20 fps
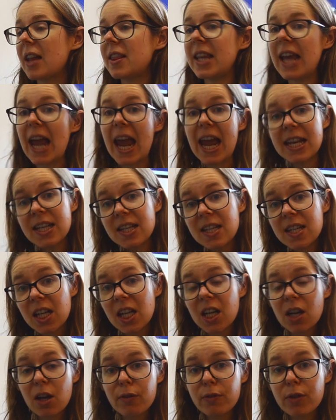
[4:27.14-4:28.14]
the
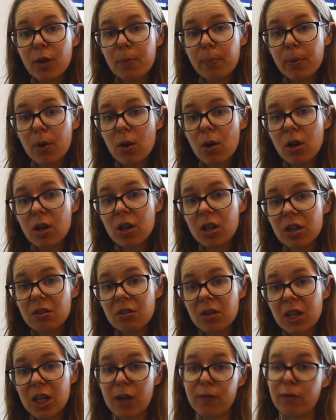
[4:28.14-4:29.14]
ending of the book,
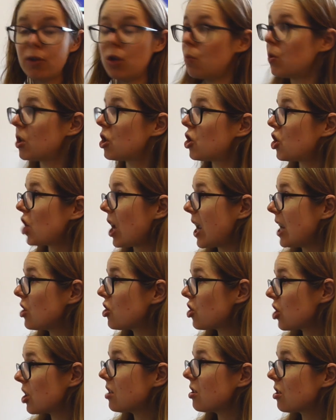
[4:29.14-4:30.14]
if you would
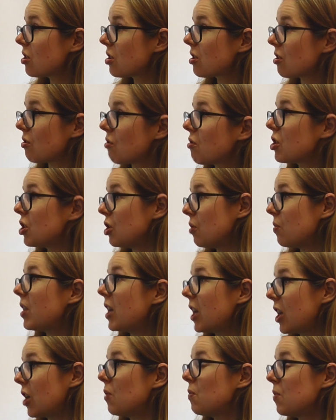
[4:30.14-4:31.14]
change it or you
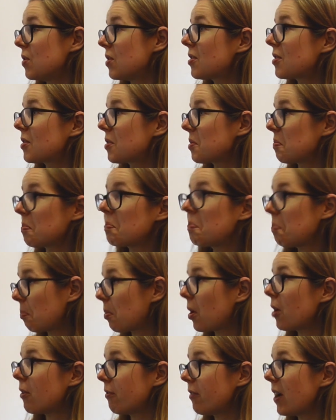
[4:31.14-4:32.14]
think it was
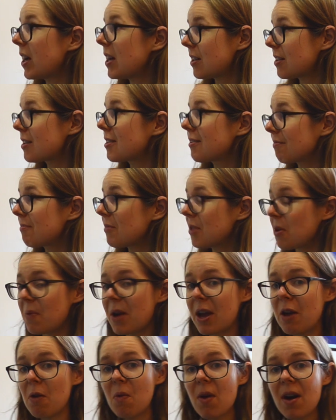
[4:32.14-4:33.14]
perfect the
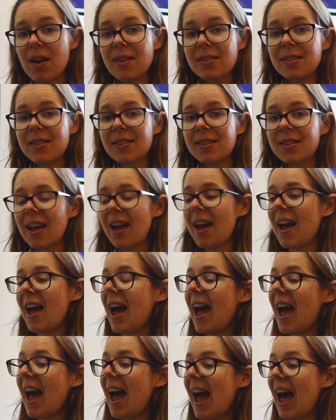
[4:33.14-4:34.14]
way it was.
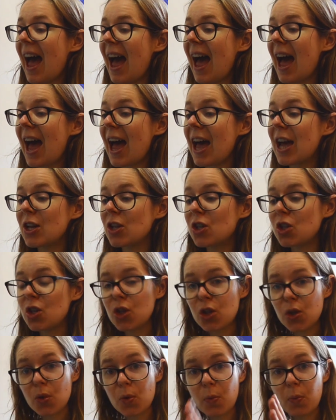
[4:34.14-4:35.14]
And
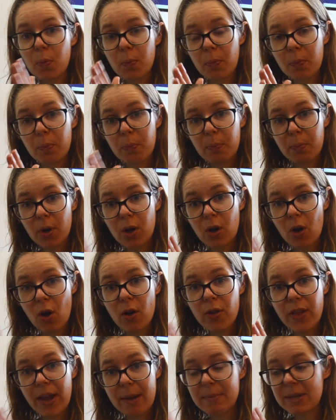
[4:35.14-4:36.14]
you put
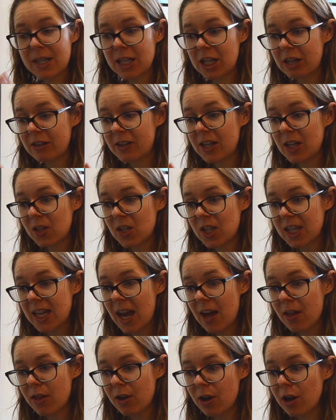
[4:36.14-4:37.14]
all that material
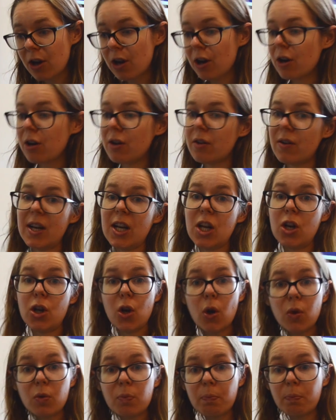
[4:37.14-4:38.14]
together in a
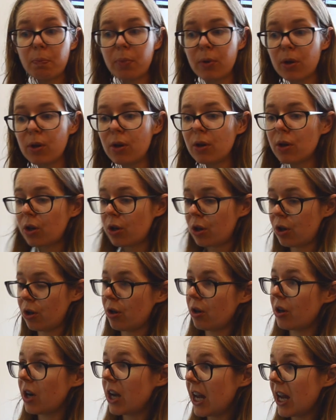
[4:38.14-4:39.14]
notebook
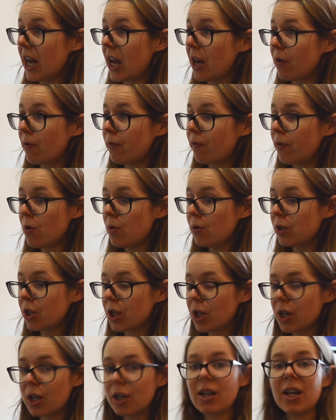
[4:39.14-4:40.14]
or in a
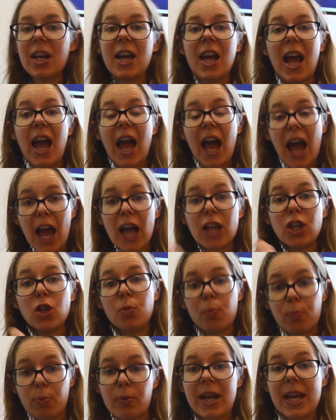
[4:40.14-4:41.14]
folder, and
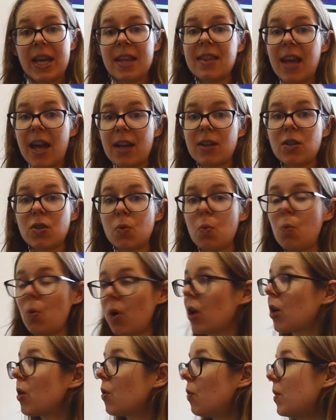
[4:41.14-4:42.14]
you bring that
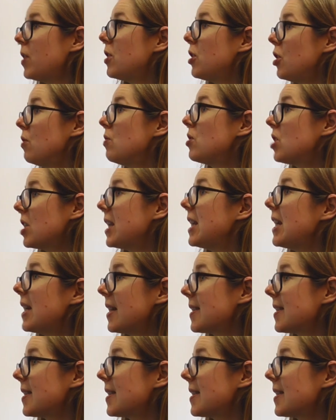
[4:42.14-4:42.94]
work with you to the